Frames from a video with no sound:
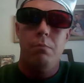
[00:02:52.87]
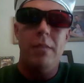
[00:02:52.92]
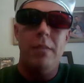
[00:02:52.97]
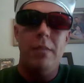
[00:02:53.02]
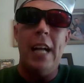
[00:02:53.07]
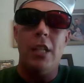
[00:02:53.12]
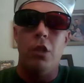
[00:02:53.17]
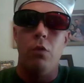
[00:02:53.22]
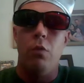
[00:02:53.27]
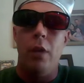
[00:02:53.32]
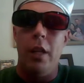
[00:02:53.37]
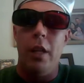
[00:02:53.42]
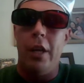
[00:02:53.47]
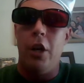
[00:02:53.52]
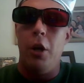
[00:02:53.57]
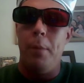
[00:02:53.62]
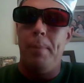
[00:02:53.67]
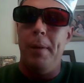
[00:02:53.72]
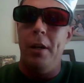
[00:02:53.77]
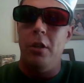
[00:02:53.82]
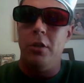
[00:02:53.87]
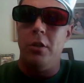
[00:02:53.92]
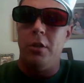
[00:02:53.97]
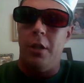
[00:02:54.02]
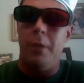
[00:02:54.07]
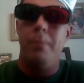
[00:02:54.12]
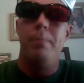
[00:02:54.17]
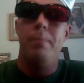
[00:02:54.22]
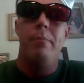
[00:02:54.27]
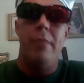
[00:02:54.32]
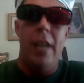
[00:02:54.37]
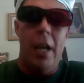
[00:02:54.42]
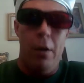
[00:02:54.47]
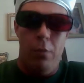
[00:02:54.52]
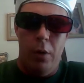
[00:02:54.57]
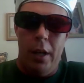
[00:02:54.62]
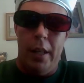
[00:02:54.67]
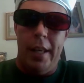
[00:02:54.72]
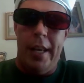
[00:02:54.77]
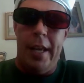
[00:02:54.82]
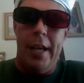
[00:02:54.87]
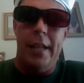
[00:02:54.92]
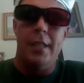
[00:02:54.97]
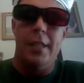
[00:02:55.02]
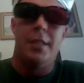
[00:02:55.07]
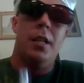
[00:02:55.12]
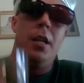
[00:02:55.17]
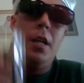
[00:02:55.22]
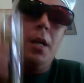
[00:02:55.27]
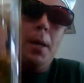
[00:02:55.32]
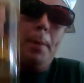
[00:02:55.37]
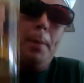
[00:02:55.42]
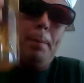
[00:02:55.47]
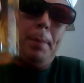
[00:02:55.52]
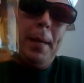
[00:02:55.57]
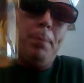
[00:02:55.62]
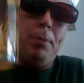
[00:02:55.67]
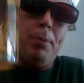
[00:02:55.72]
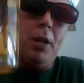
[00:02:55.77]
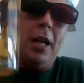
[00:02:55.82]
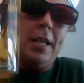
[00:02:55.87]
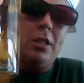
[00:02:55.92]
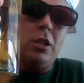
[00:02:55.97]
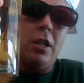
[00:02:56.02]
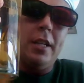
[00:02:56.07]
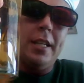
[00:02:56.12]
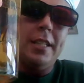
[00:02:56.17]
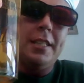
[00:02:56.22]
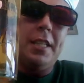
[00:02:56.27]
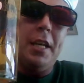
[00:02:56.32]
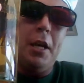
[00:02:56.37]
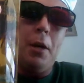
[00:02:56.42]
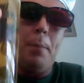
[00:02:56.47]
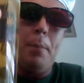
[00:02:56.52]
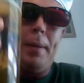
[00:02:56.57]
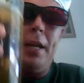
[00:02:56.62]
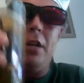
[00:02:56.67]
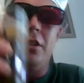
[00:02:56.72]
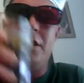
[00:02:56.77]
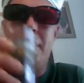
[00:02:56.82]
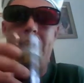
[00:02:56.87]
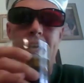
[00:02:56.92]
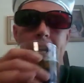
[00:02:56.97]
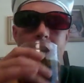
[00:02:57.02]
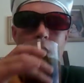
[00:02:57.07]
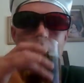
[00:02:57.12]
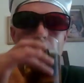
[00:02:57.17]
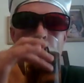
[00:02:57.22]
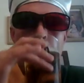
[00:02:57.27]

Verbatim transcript: That's a really good Pilsner. It really is. B plus on this here beer scale.